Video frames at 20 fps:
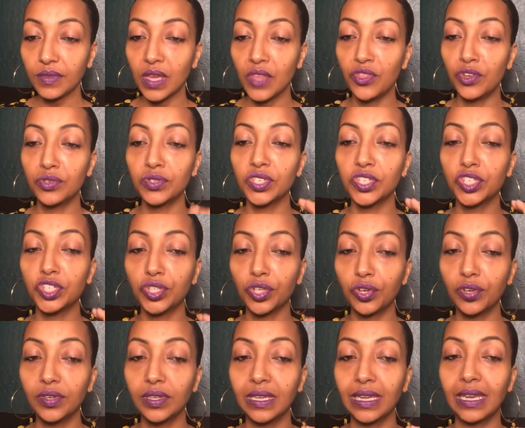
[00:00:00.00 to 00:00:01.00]
there's a
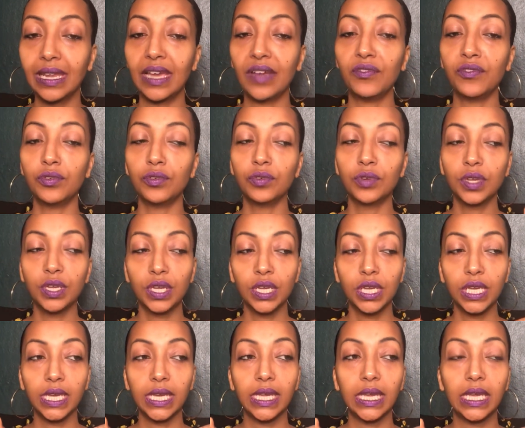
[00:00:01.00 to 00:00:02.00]
certain level
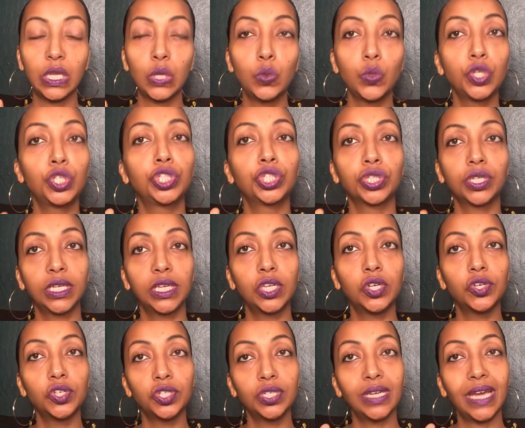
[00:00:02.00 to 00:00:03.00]
in which your
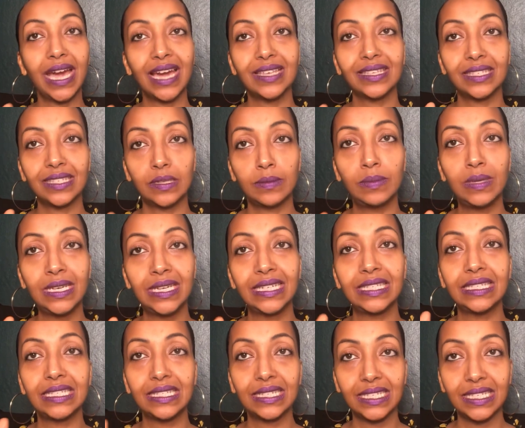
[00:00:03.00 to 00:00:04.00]
energy has to be
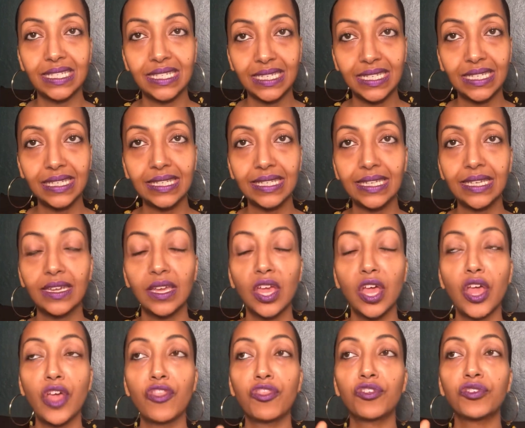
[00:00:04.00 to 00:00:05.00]
consistently.
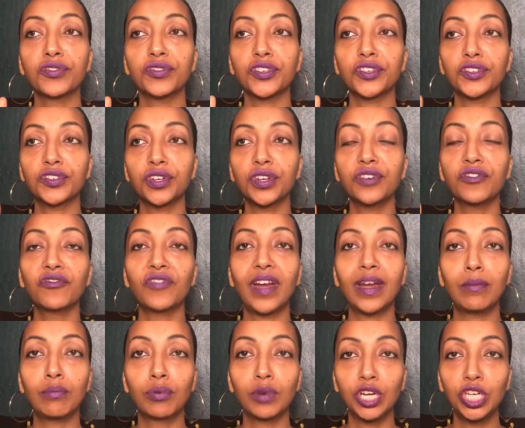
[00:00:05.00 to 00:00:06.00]
There's a certain
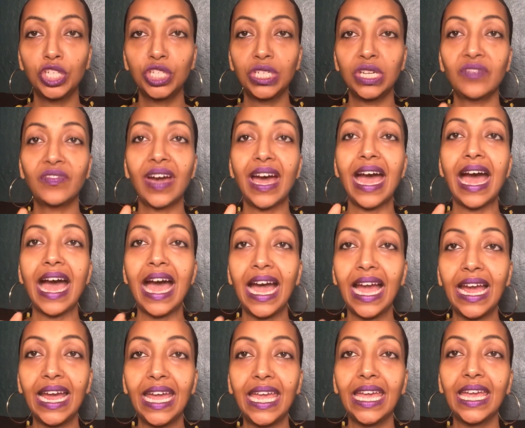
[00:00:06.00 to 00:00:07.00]
vibration of
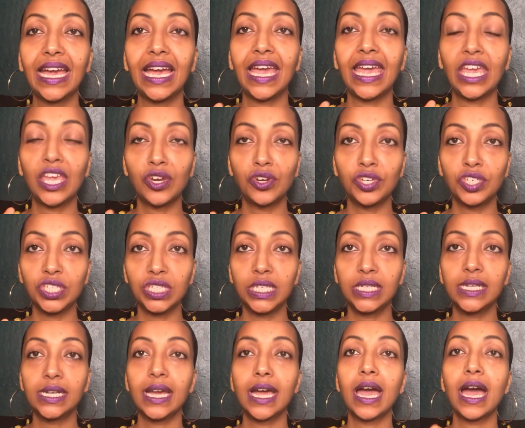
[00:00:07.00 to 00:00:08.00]
high
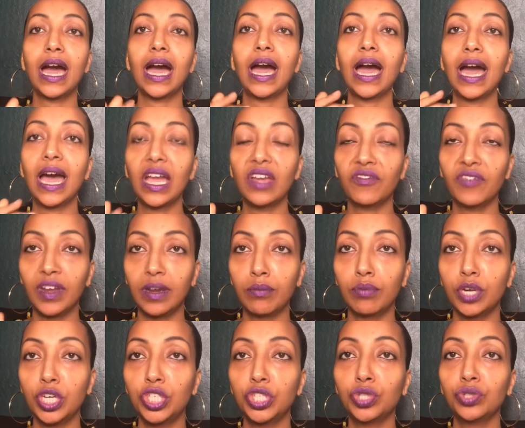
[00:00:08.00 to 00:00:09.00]
energy, high
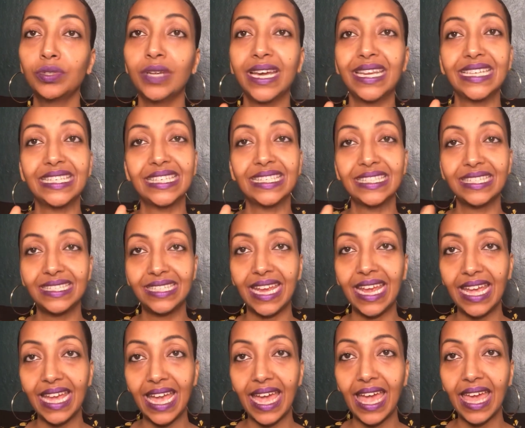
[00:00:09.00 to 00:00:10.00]
vibration you got to
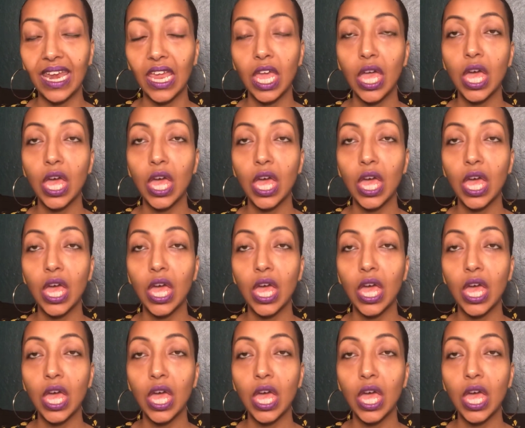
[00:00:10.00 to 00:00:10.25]
stay at.